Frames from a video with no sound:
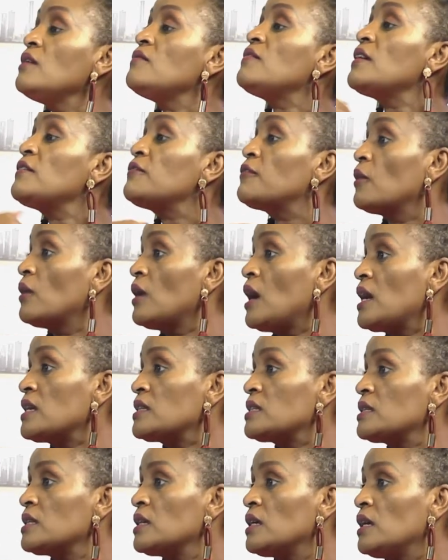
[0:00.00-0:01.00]
Even for
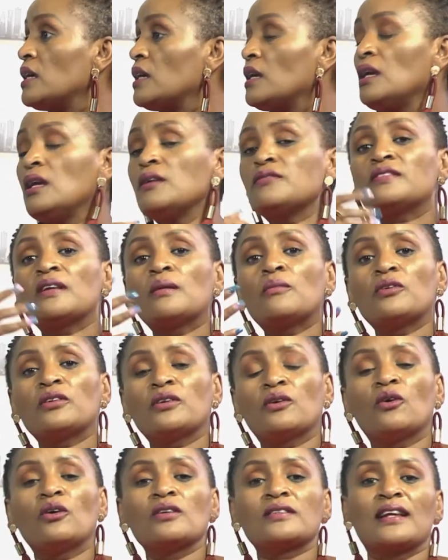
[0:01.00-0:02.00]
us, if somebody
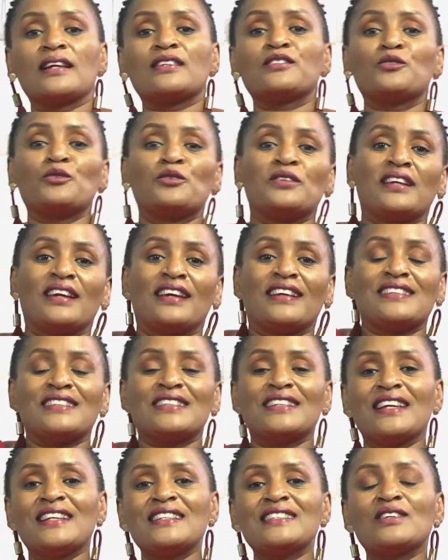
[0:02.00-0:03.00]
calls us today and
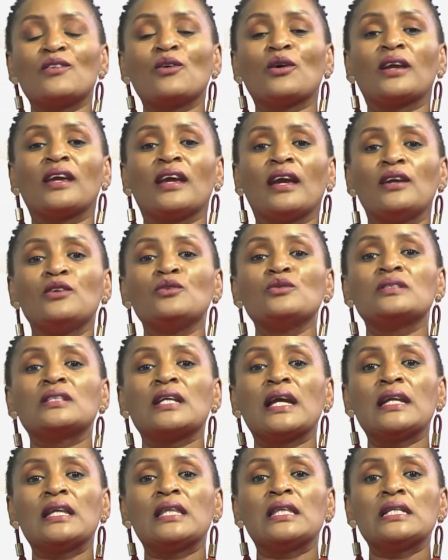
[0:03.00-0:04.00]
says, okay, you
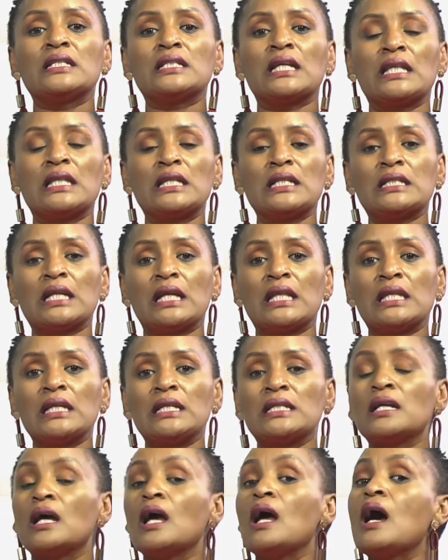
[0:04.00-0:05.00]
said this and this and this,